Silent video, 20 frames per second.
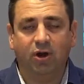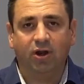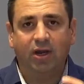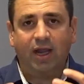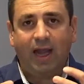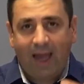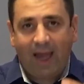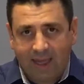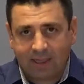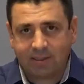
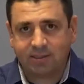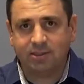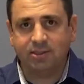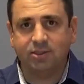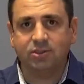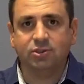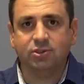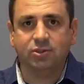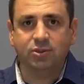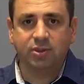our
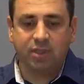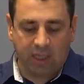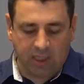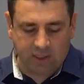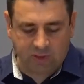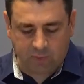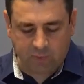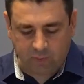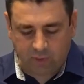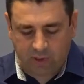access to
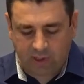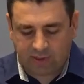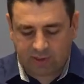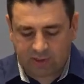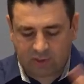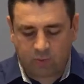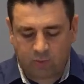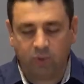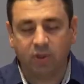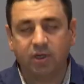God's
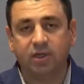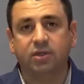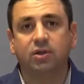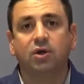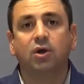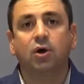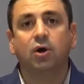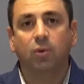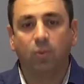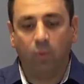presence. 1,
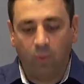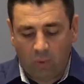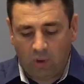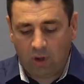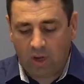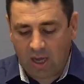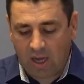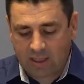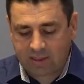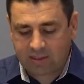
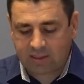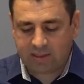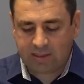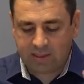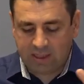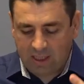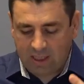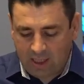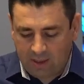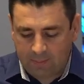
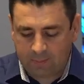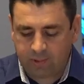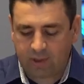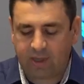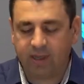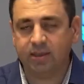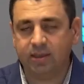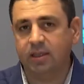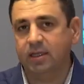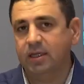walks
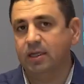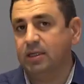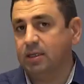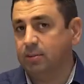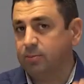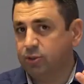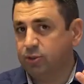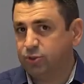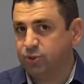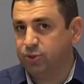uprightly.
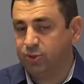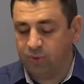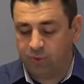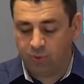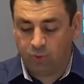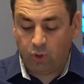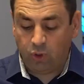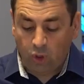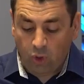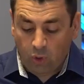
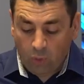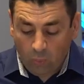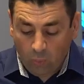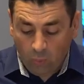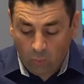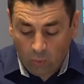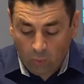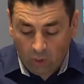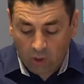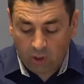2,
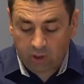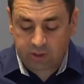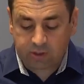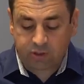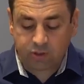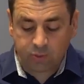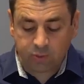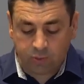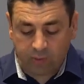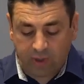
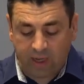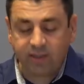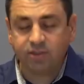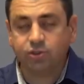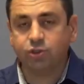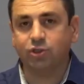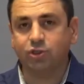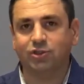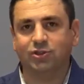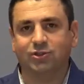works
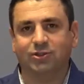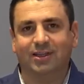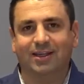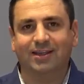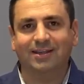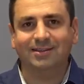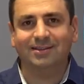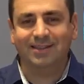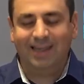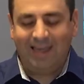
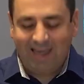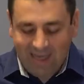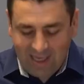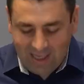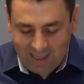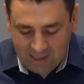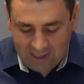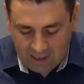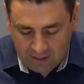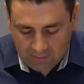righteousness.
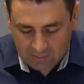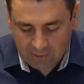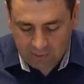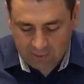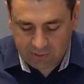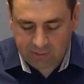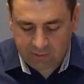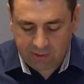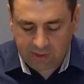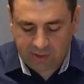And
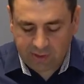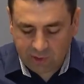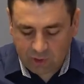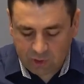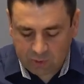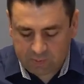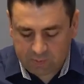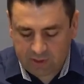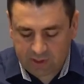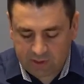3,
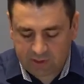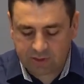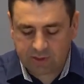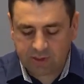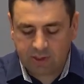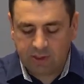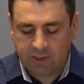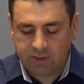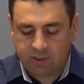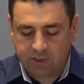
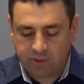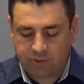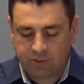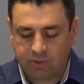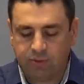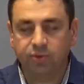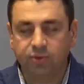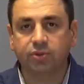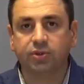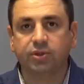speaks the
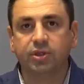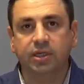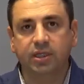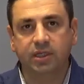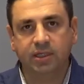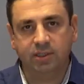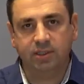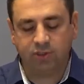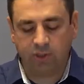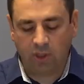truth
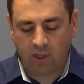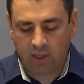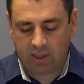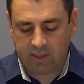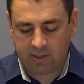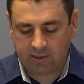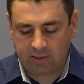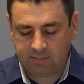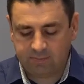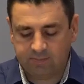in his
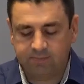heart.